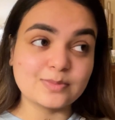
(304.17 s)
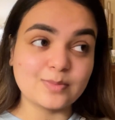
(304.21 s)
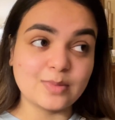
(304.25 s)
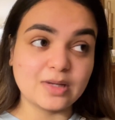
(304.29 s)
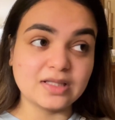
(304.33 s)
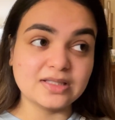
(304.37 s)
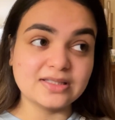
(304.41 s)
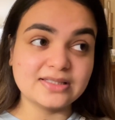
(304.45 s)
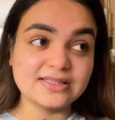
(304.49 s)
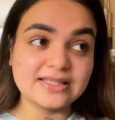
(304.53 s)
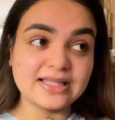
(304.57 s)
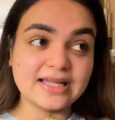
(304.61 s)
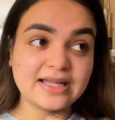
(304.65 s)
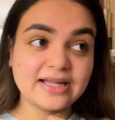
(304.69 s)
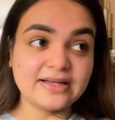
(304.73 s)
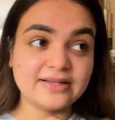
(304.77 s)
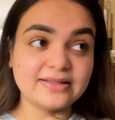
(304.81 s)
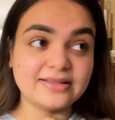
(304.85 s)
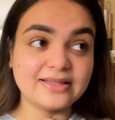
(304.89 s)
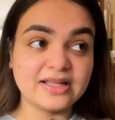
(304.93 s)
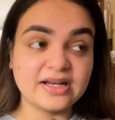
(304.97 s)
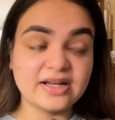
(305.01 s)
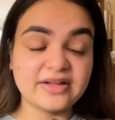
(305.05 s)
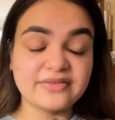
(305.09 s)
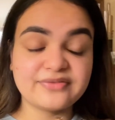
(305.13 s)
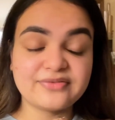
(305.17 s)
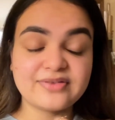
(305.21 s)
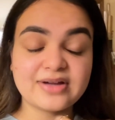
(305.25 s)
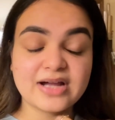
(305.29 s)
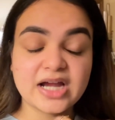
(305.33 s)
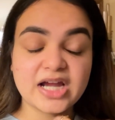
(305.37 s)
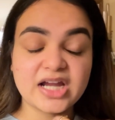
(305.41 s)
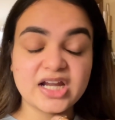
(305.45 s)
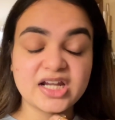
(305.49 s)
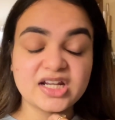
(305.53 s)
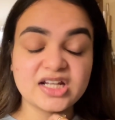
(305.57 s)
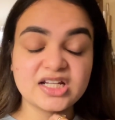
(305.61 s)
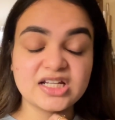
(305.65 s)
months, and then I
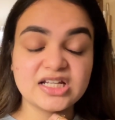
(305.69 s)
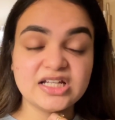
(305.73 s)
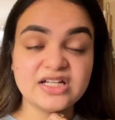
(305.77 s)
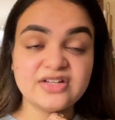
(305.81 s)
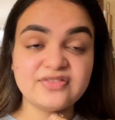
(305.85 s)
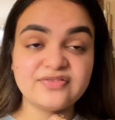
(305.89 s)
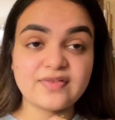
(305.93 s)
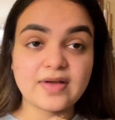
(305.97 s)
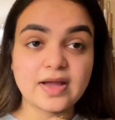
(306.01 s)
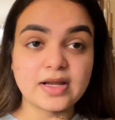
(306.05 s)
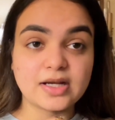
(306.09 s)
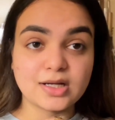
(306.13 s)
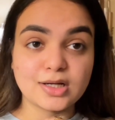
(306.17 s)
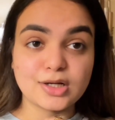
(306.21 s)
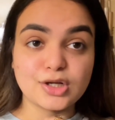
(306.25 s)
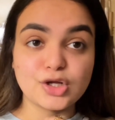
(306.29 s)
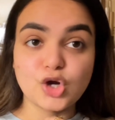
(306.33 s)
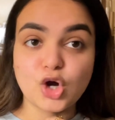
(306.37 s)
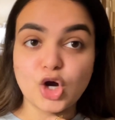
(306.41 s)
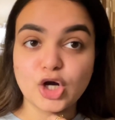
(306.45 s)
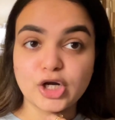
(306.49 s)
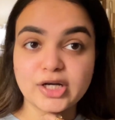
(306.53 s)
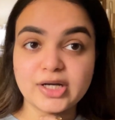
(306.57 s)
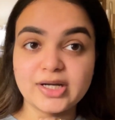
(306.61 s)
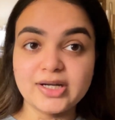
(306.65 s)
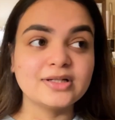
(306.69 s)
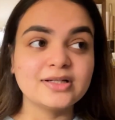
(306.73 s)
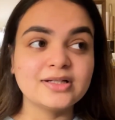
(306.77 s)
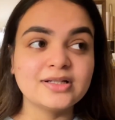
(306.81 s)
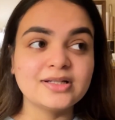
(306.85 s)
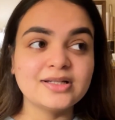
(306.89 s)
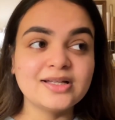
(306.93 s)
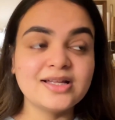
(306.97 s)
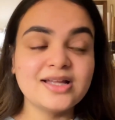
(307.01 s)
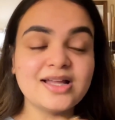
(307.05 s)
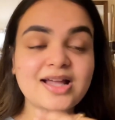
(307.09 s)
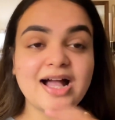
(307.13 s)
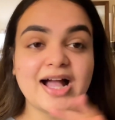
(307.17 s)
finally got it.
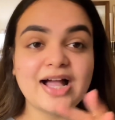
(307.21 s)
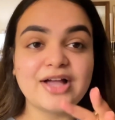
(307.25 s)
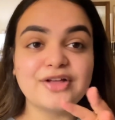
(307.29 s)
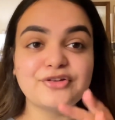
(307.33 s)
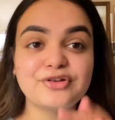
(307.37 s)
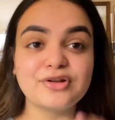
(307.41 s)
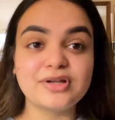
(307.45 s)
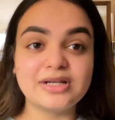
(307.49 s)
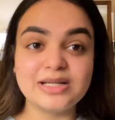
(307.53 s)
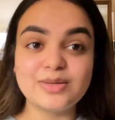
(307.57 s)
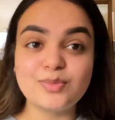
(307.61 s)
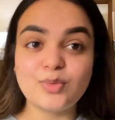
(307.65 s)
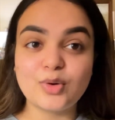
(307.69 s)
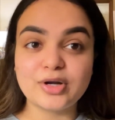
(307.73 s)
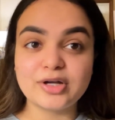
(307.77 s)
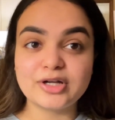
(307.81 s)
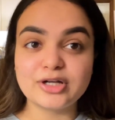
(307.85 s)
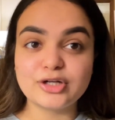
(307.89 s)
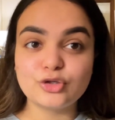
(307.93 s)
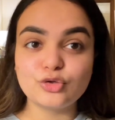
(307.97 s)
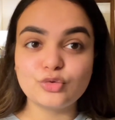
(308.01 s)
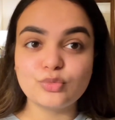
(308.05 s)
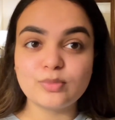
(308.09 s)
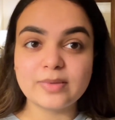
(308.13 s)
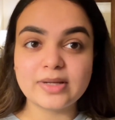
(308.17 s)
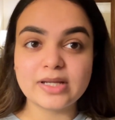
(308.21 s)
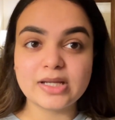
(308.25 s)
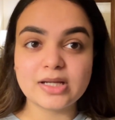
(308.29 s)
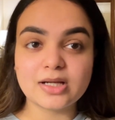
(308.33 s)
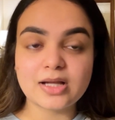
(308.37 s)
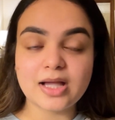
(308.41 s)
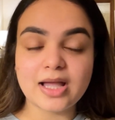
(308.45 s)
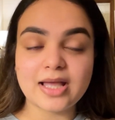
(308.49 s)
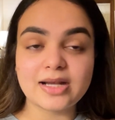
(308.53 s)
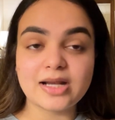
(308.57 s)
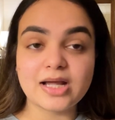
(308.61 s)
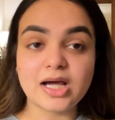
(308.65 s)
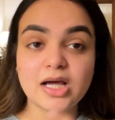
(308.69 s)
I really wanted to make
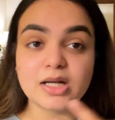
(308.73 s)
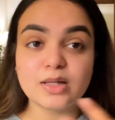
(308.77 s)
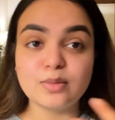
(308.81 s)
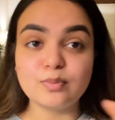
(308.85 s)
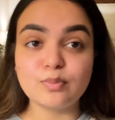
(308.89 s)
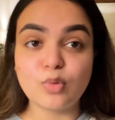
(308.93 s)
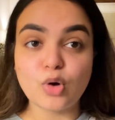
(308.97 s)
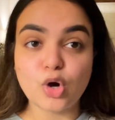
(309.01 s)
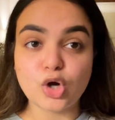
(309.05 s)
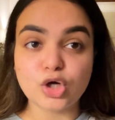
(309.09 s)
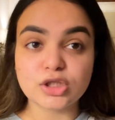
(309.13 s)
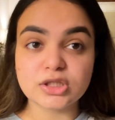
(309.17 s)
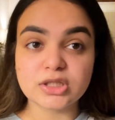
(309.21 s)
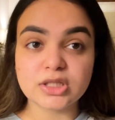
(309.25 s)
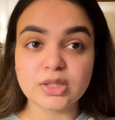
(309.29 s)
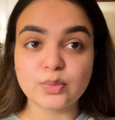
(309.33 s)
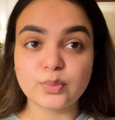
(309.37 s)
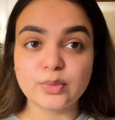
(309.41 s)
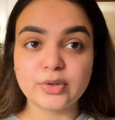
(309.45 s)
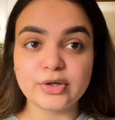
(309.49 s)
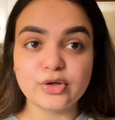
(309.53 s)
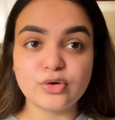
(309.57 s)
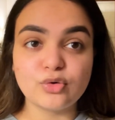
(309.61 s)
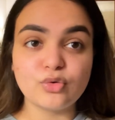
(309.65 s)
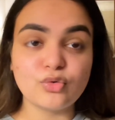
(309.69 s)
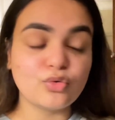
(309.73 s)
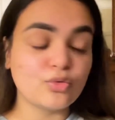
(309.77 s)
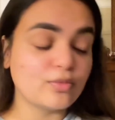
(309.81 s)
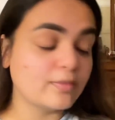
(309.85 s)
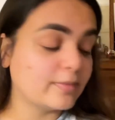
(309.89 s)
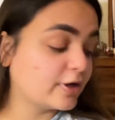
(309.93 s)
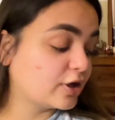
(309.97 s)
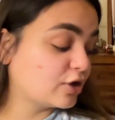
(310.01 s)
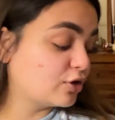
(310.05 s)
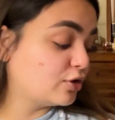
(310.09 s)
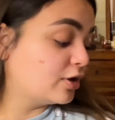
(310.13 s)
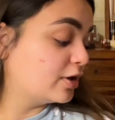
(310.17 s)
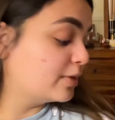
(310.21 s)
an unboxing video. Oh my
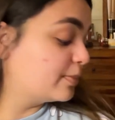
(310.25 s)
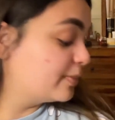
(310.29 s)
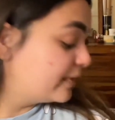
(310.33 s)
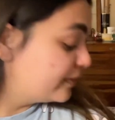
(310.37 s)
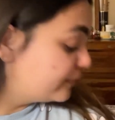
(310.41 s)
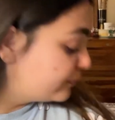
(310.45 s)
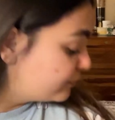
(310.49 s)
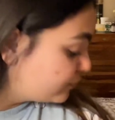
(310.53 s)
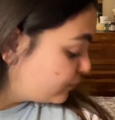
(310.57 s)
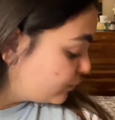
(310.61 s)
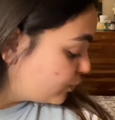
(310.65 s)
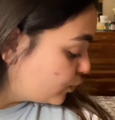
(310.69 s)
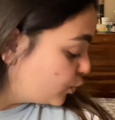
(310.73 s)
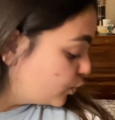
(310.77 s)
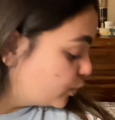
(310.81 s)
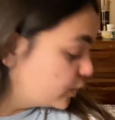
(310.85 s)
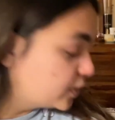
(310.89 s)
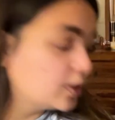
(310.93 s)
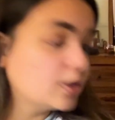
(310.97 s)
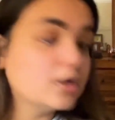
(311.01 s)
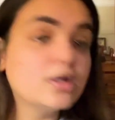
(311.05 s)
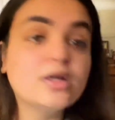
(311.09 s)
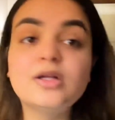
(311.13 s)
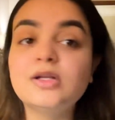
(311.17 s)
god, my phone.